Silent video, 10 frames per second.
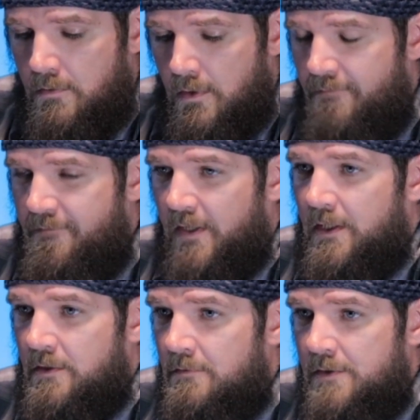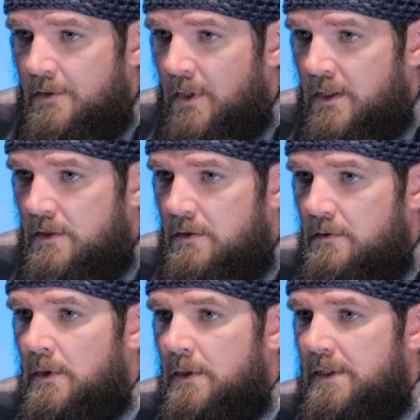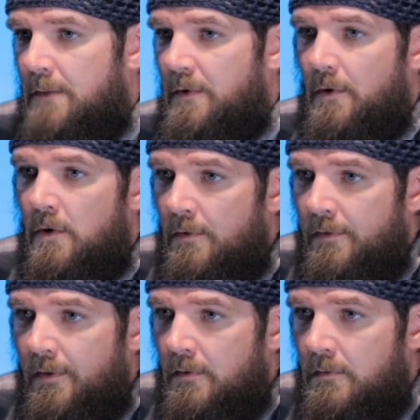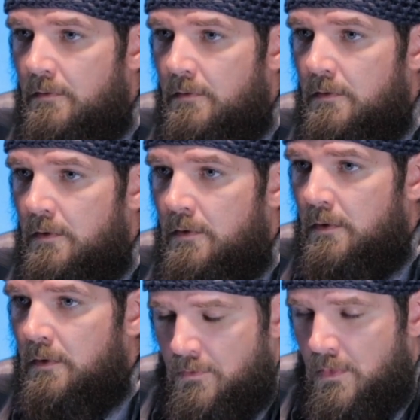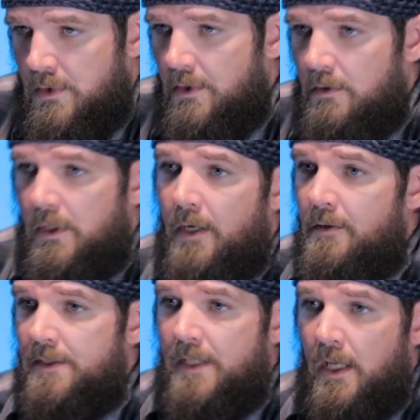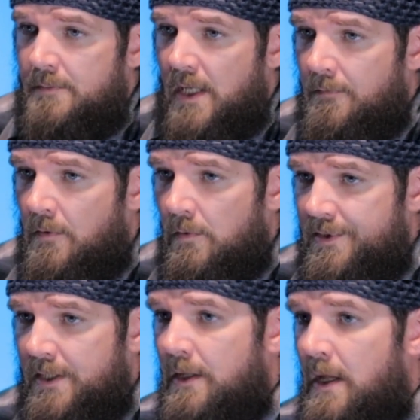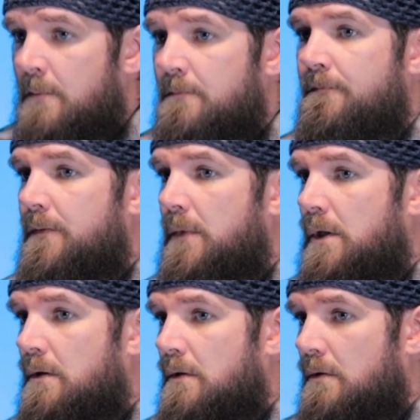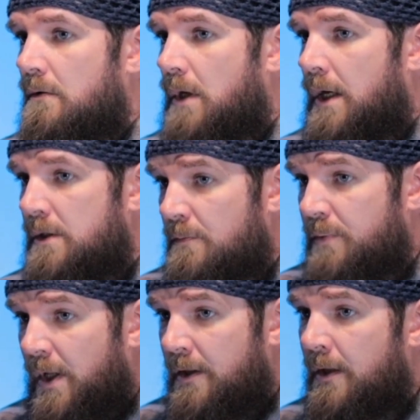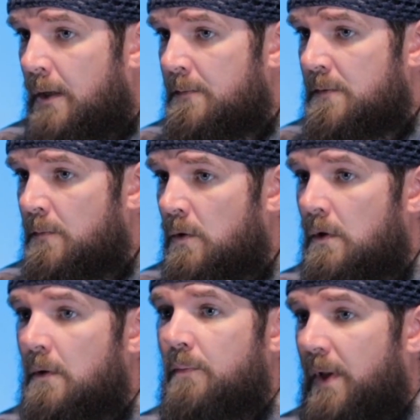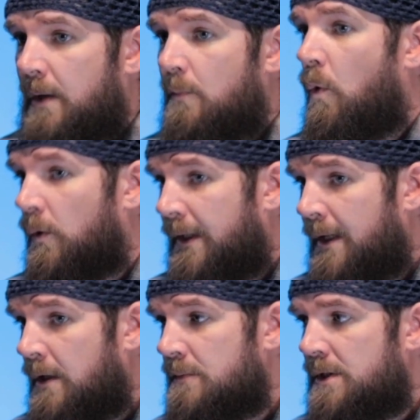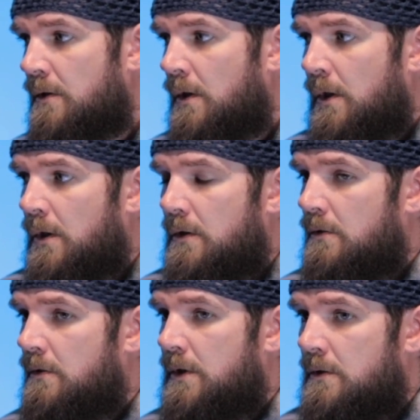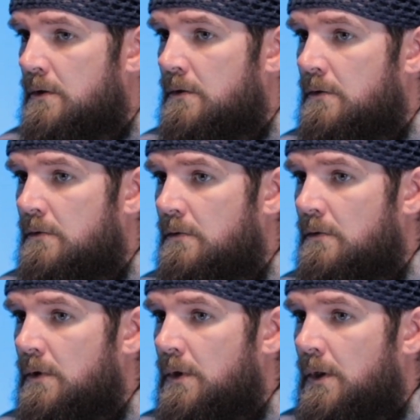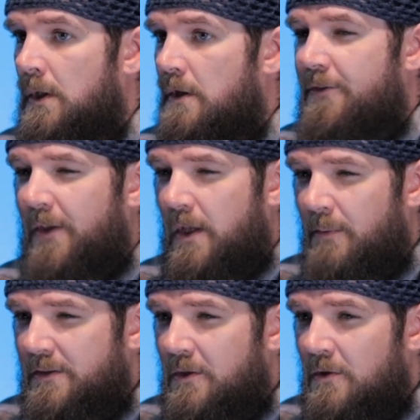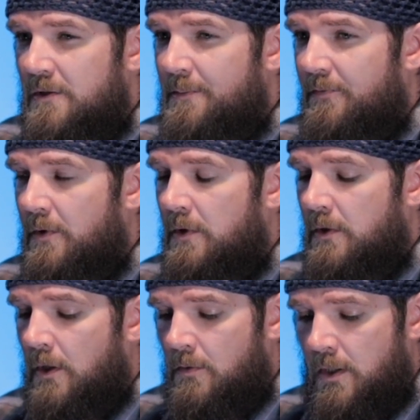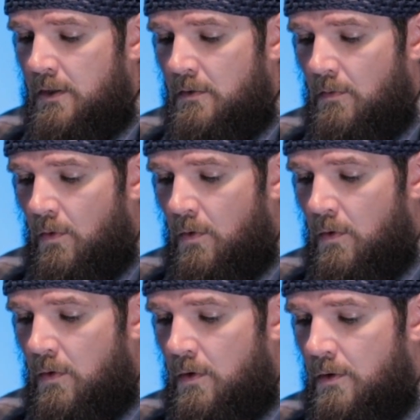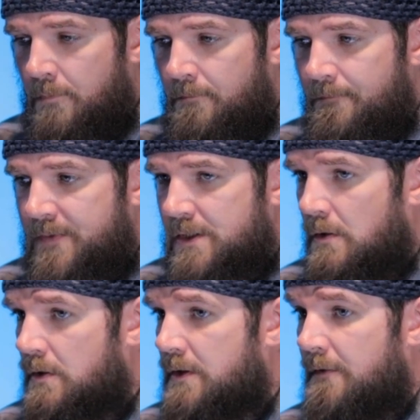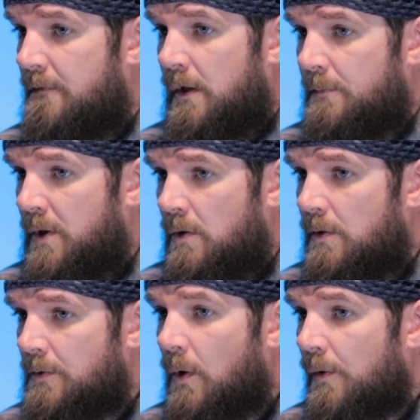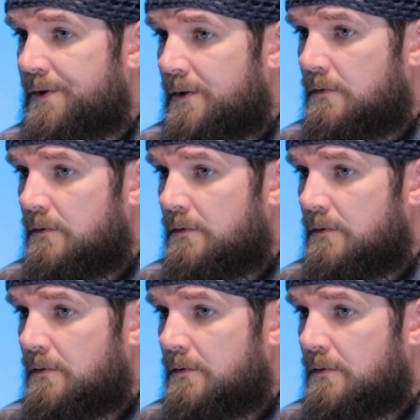affecting you too much. Same with Earth. So a lot of those games have goals in them. As you play the games more and play more games, you can think about the goals before you go in or start to develop your own goals